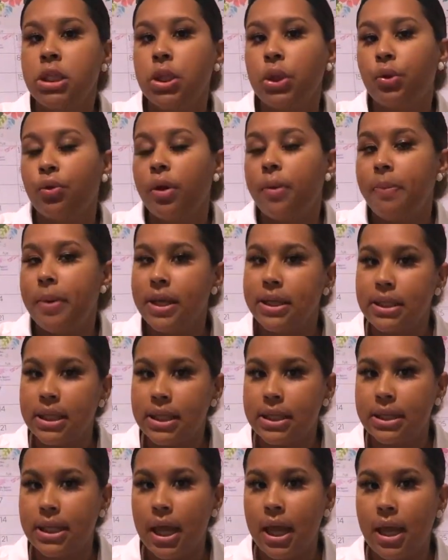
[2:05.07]
to 3
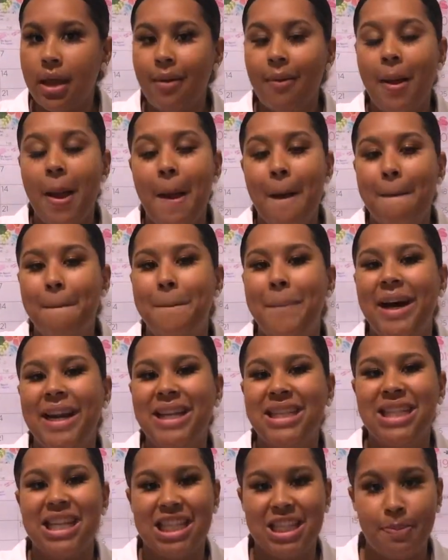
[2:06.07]
business days, but
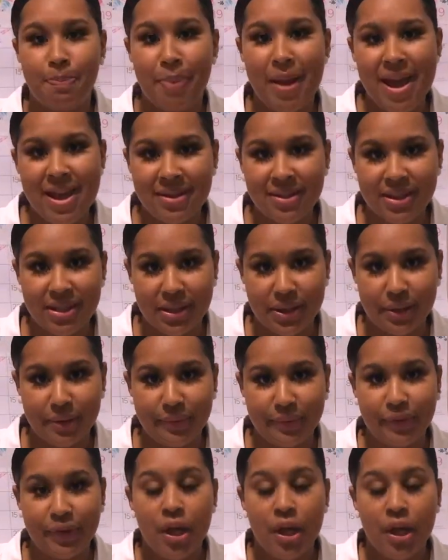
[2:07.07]
it's expensive.